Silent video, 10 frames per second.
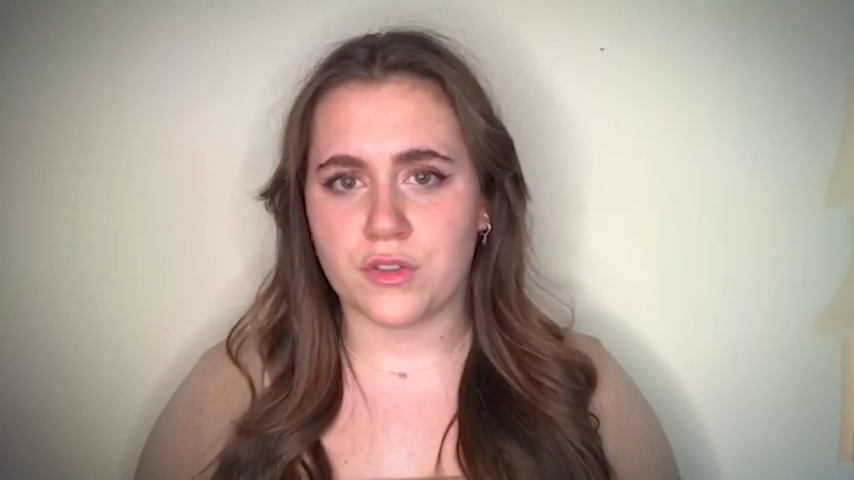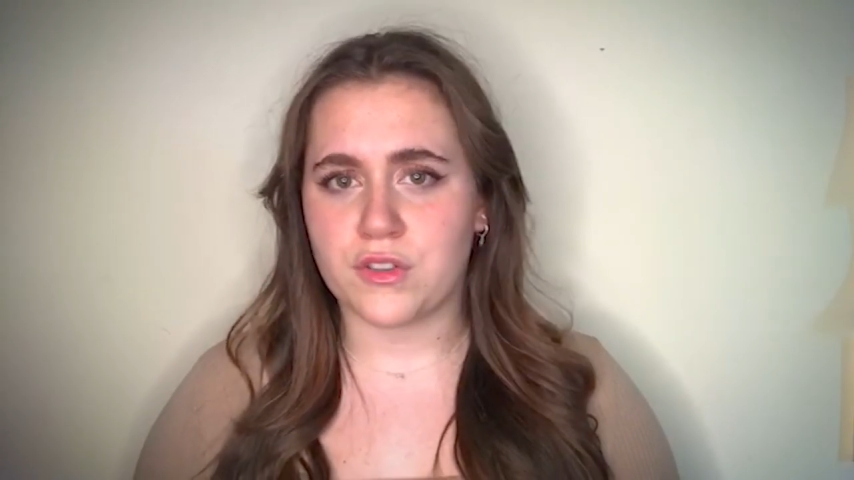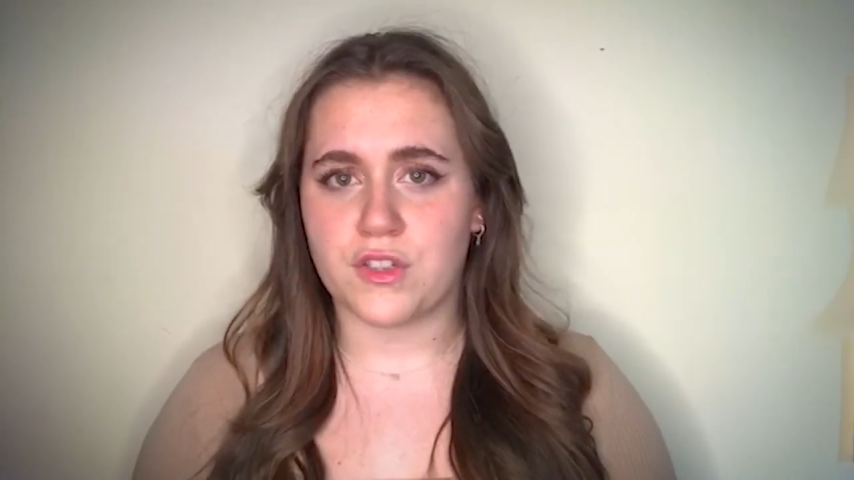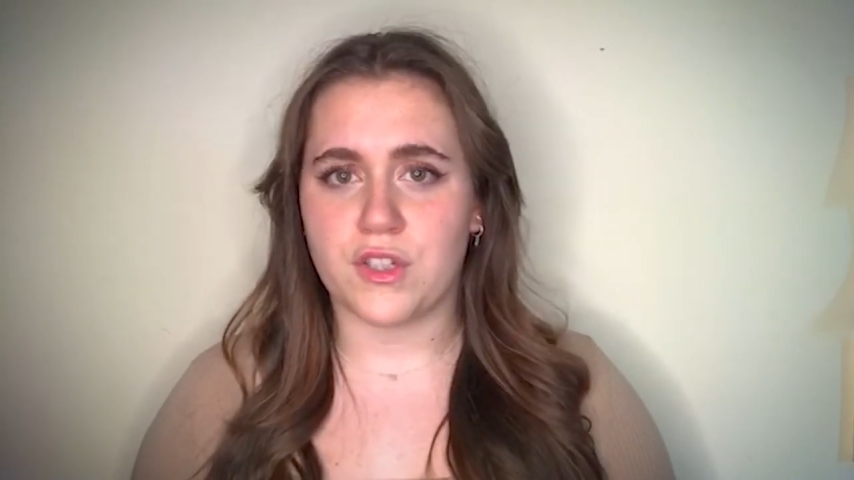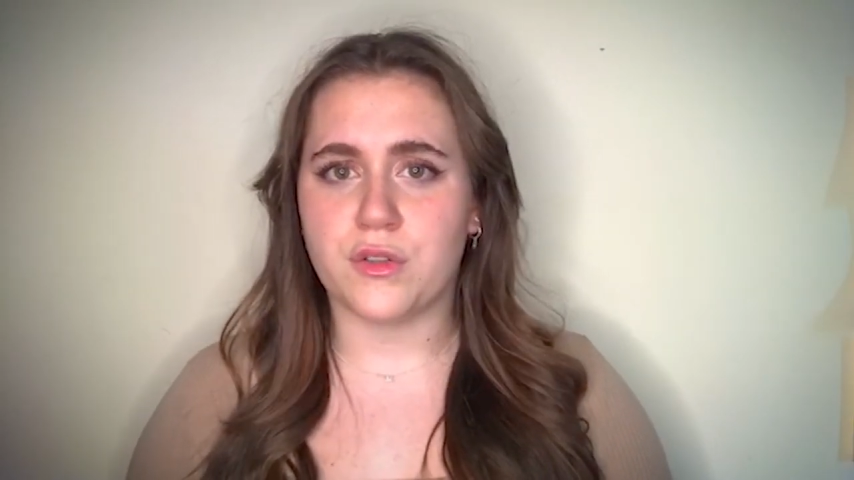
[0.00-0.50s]

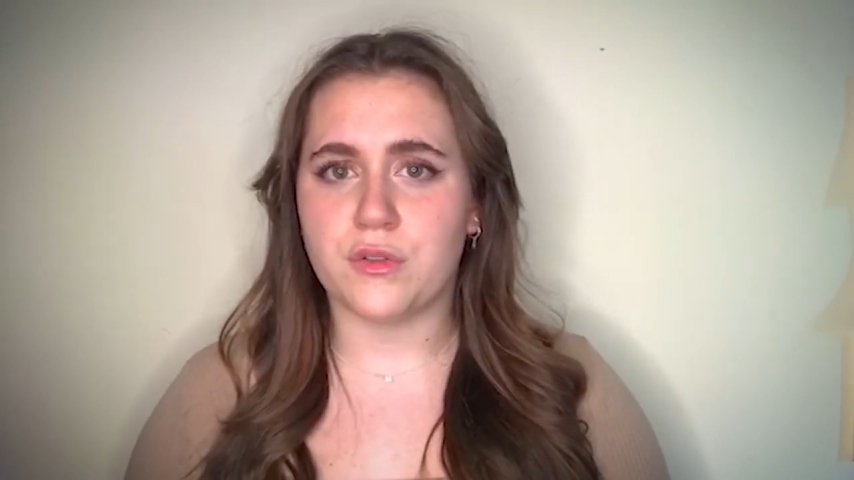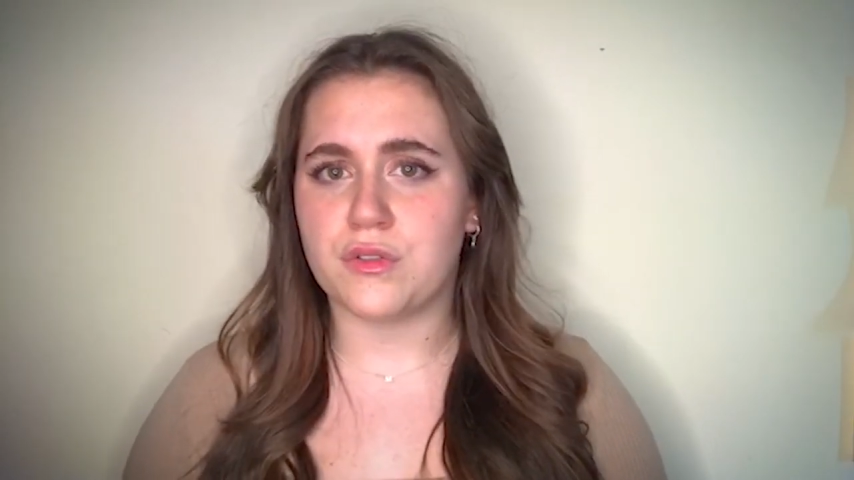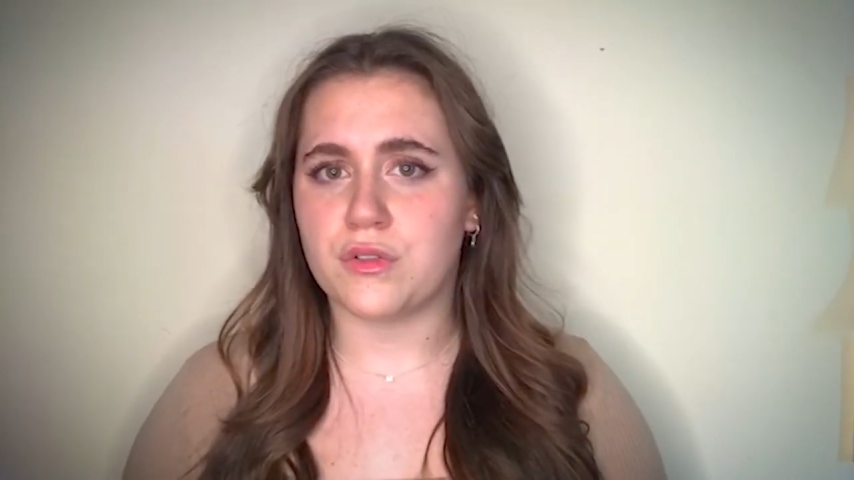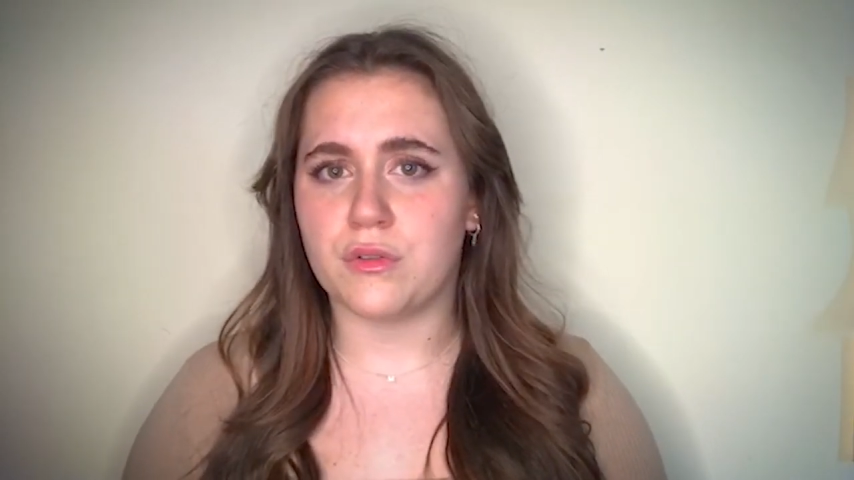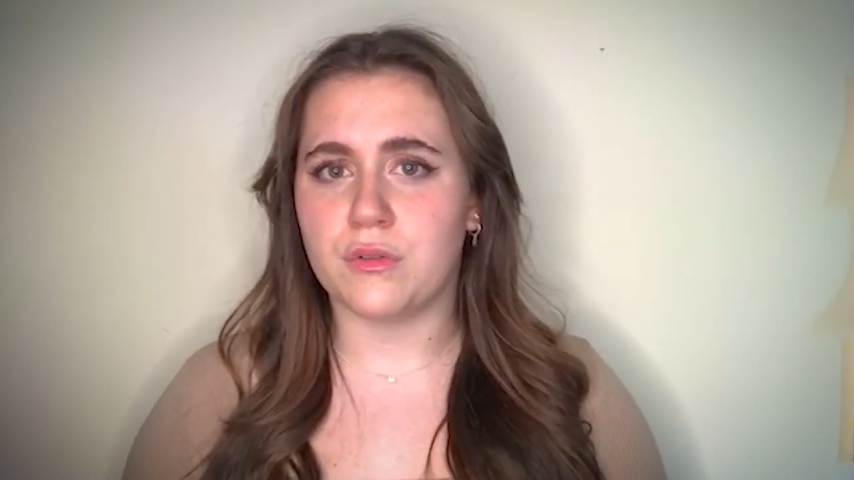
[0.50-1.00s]
still
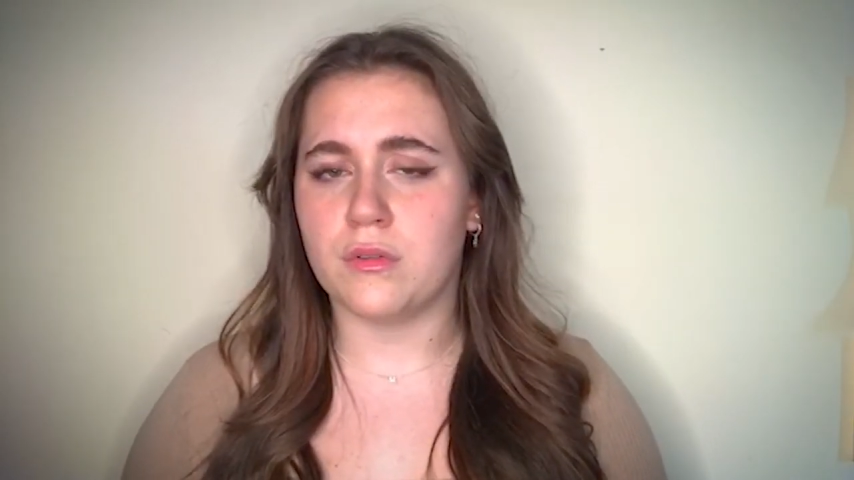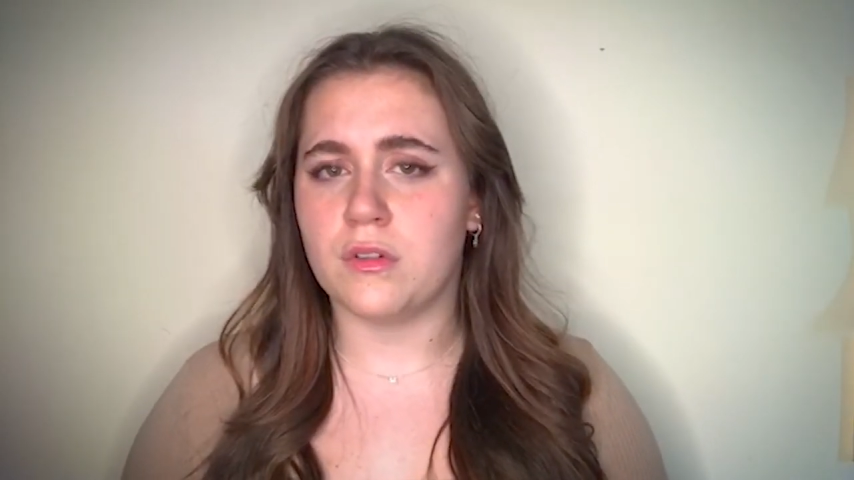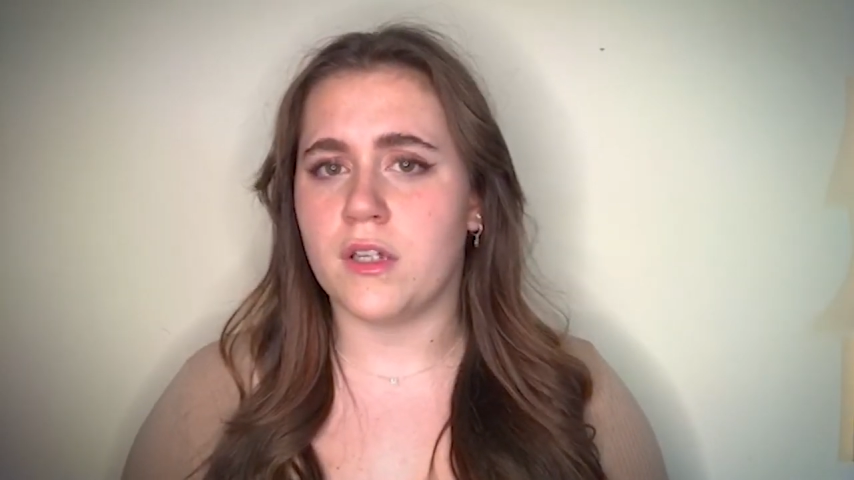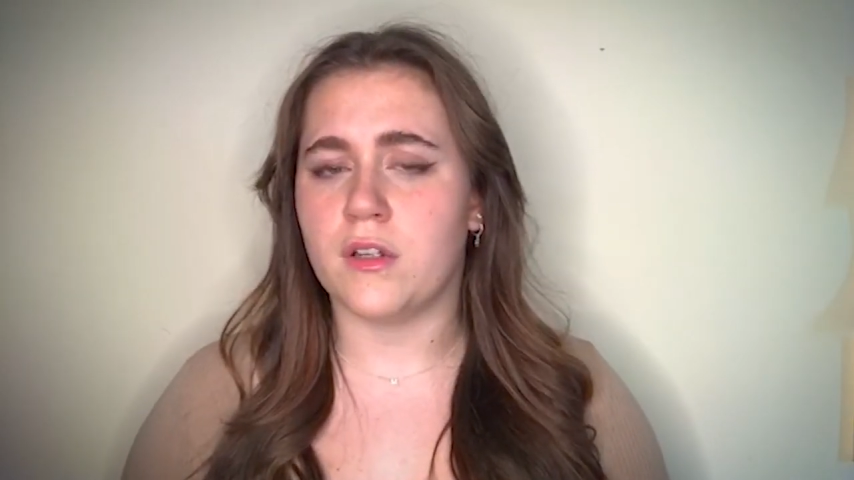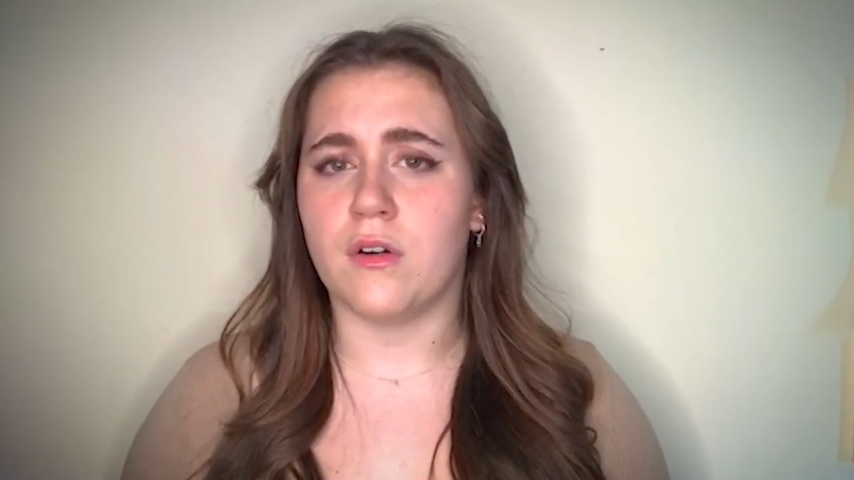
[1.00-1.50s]
too
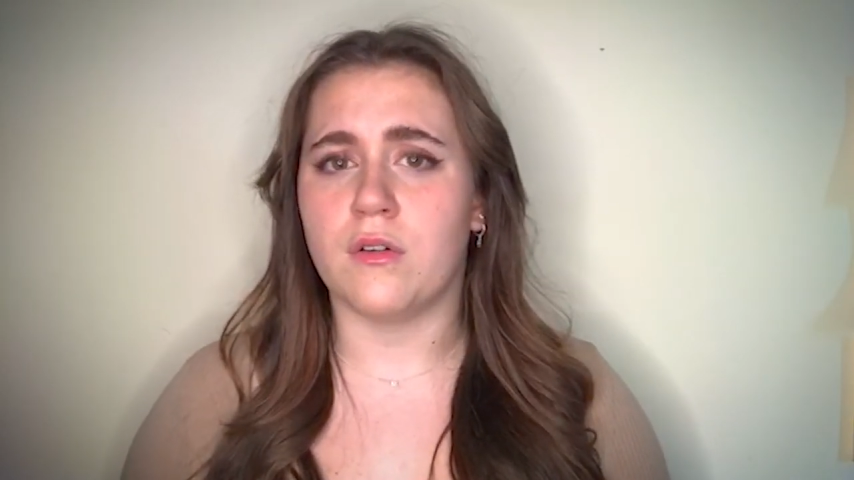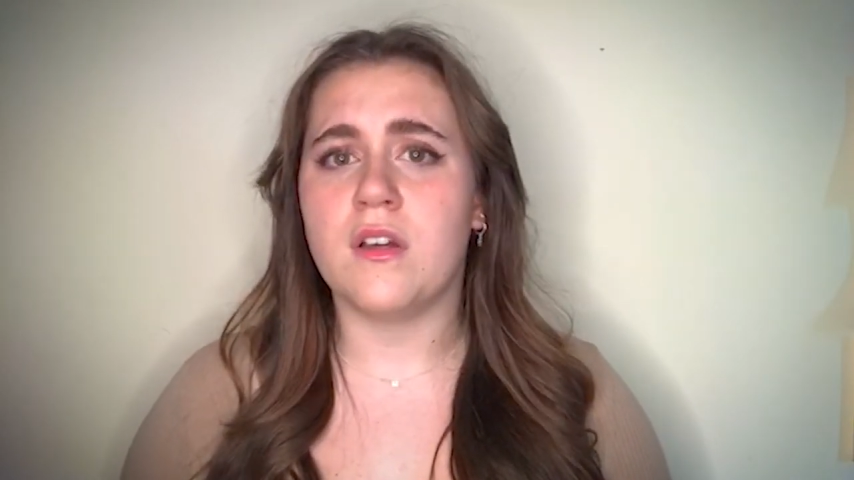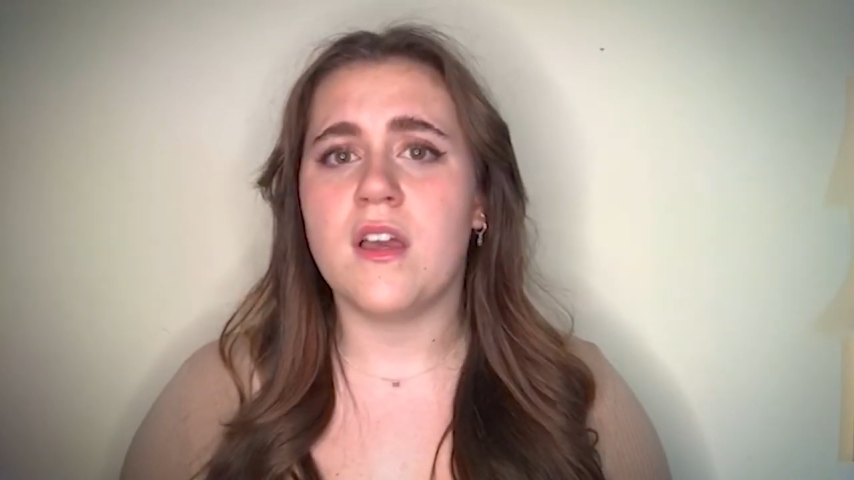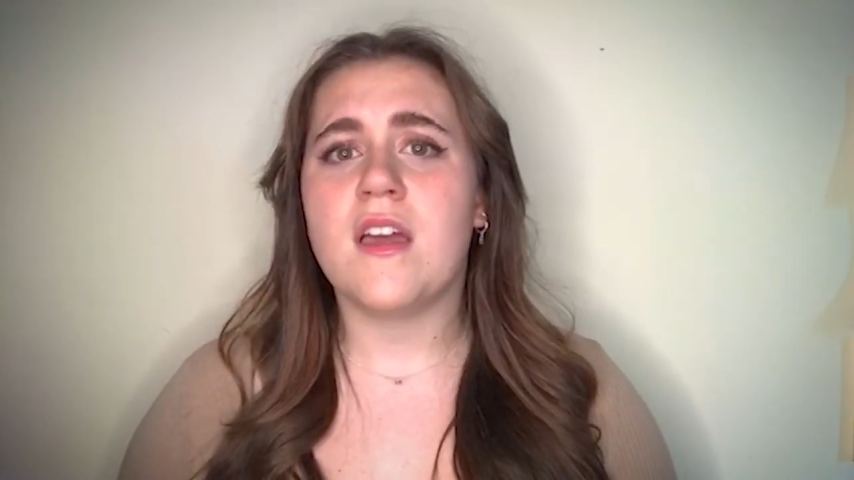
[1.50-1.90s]
little.